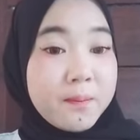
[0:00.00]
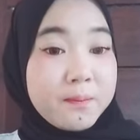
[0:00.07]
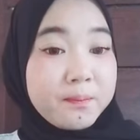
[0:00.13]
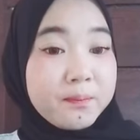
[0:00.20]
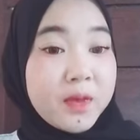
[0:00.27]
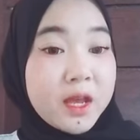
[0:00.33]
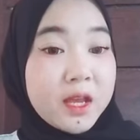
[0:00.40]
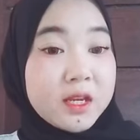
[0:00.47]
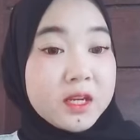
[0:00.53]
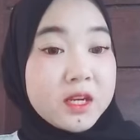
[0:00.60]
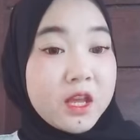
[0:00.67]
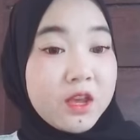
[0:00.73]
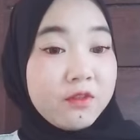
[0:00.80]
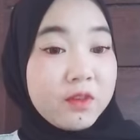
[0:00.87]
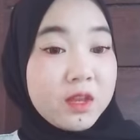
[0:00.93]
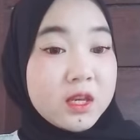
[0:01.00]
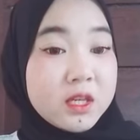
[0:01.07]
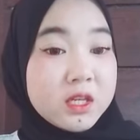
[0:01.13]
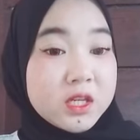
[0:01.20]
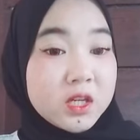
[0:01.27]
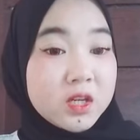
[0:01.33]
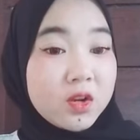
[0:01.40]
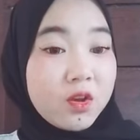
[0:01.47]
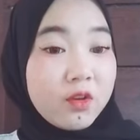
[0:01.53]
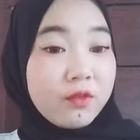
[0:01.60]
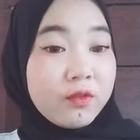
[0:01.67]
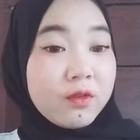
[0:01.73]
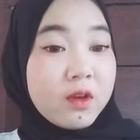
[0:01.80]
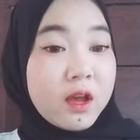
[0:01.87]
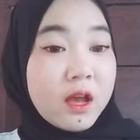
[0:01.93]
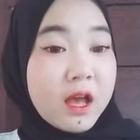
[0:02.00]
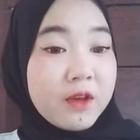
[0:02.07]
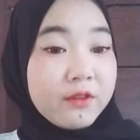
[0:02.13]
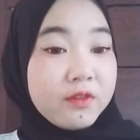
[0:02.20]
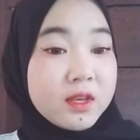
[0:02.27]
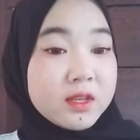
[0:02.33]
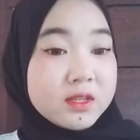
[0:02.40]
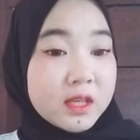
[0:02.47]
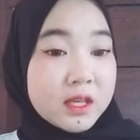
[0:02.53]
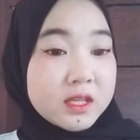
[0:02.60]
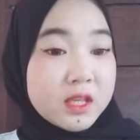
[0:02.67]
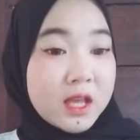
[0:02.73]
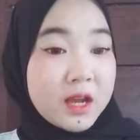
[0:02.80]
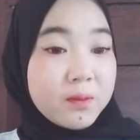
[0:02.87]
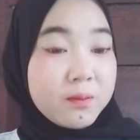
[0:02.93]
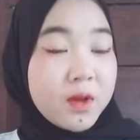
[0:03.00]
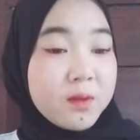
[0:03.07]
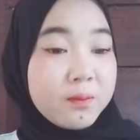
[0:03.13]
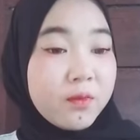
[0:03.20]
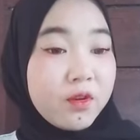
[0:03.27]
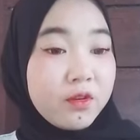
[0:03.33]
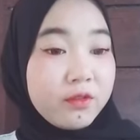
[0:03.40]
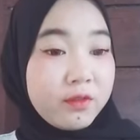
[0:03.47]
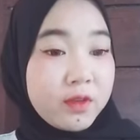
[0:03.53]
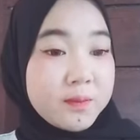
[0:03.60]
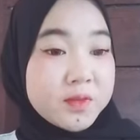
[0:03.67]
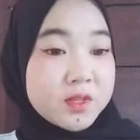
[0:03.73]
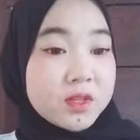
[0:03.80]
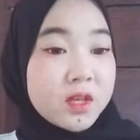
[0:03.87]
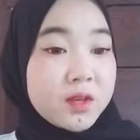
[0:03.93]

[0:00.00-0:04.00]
by the definition of affixes are bound morphemes.